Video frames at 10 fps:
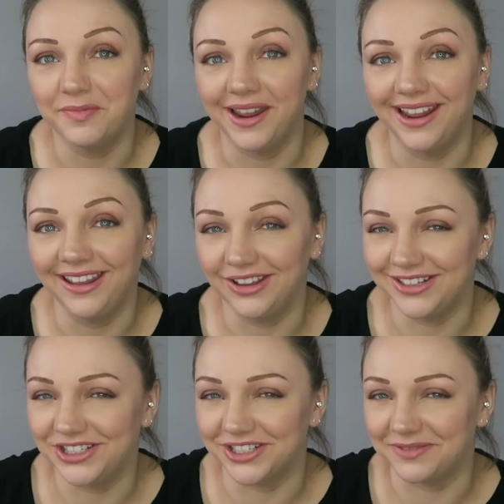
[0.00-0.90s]
of me?
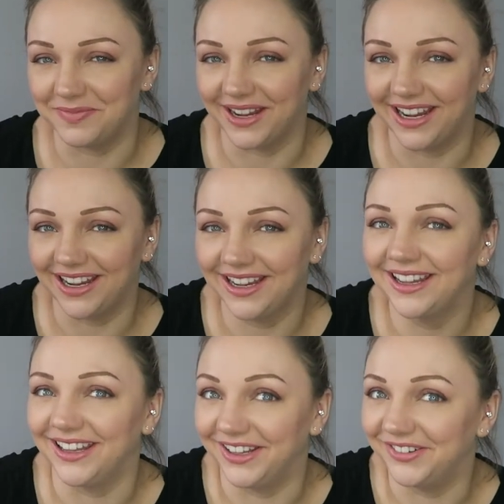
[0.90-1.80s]
You should be.
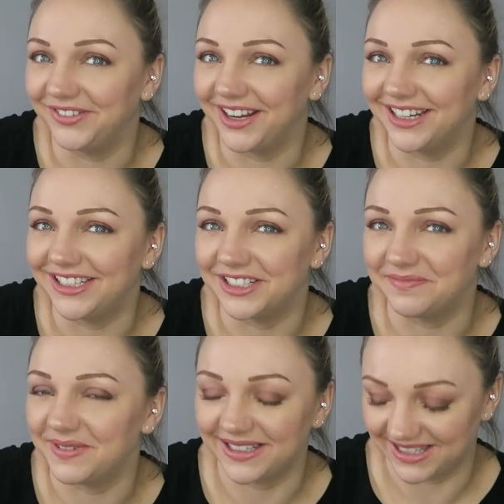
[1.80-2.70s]
You really
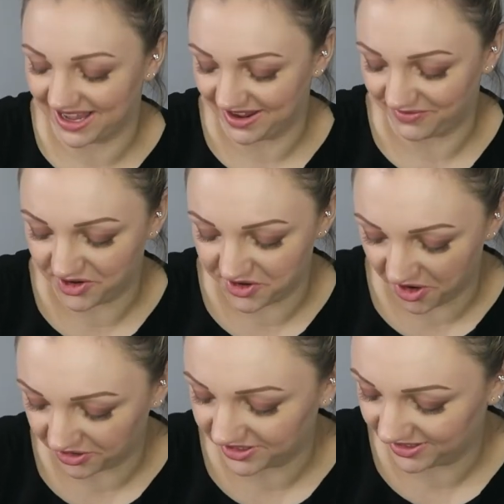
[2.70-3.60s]
should be, because I have
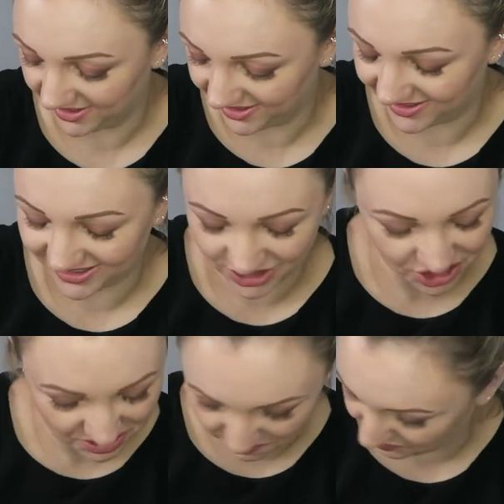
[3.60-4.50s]
not
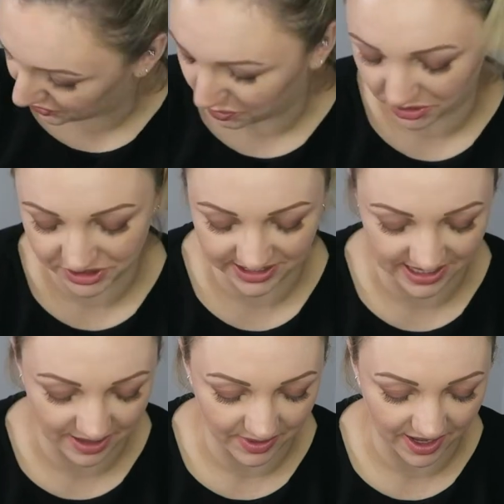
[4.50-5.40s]
swatched these
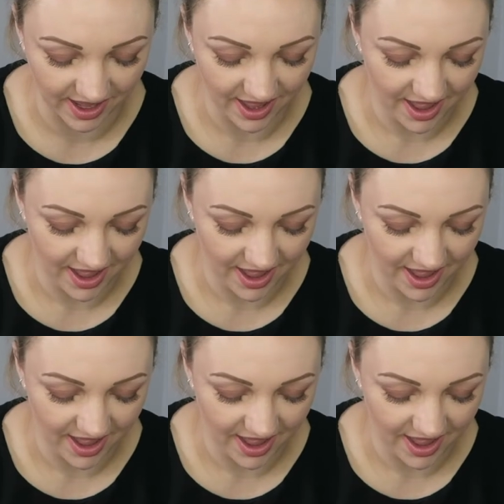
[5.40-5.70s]
in any way.